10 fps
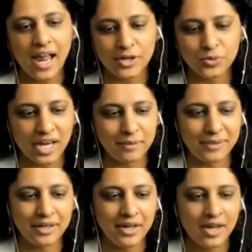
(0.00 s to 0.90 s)
and you can
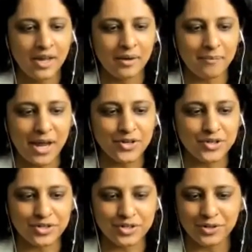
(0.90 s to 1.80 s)
be a
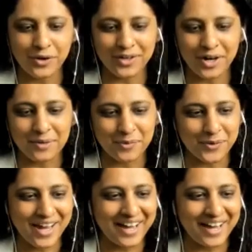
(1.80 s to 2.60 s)
mentor on our board.